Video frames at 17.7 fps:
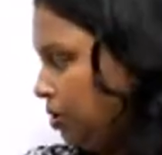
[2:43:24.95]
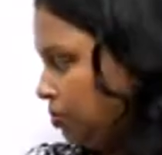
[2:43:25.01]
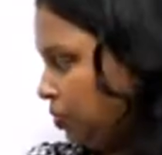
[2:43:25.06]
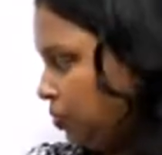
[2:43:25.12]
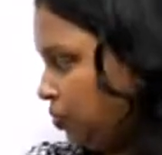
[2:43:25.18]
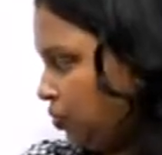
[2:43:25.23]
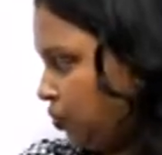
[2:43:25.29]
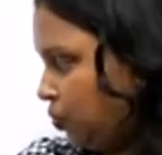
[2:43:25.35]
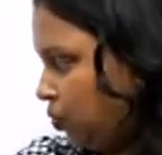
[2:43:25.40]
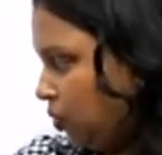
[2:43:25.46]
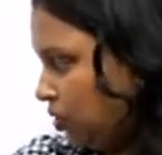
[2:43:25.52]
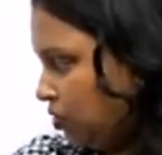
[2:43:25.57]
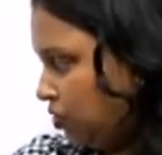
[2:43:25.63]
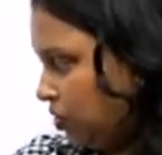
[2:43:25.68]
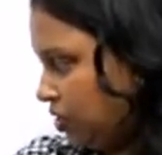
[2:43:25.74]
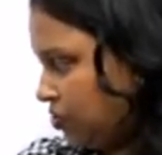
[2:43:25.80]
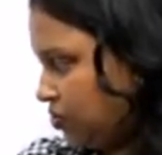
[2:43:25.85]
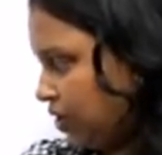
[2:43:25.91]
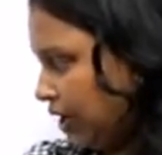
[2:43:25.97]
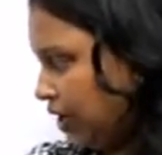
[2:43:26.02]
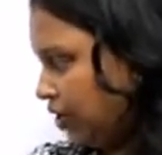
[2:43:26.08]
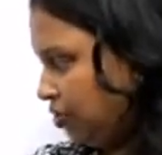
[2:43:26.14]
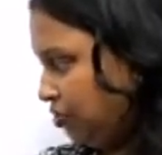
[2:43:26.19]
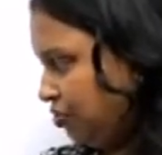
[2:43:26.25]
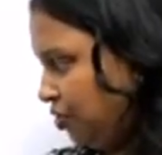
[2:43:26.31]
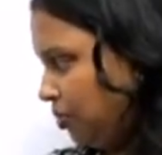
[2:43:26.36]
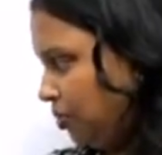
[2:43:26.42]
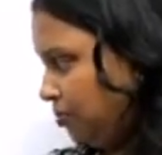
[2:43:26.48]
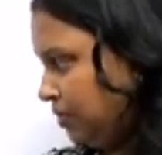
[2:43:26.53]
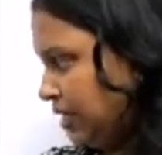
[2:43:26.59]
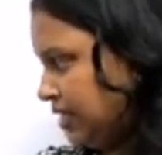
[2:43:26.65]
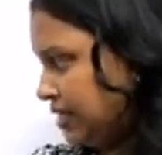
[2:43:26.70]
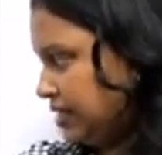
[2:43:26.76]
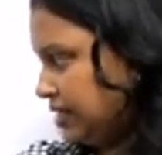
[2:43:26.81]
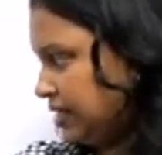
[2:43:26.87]
because you always try to form
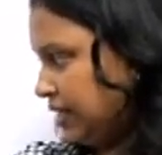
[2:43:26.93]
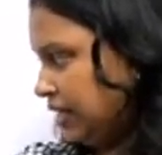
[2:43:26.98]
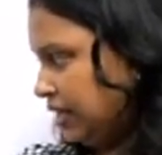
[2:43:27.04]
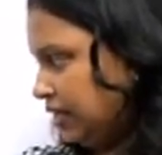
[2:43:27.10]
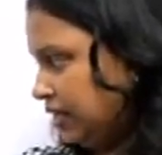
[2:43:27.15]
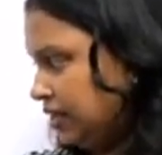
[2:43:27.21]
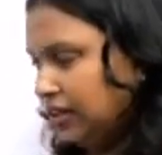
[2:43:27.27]
this thing.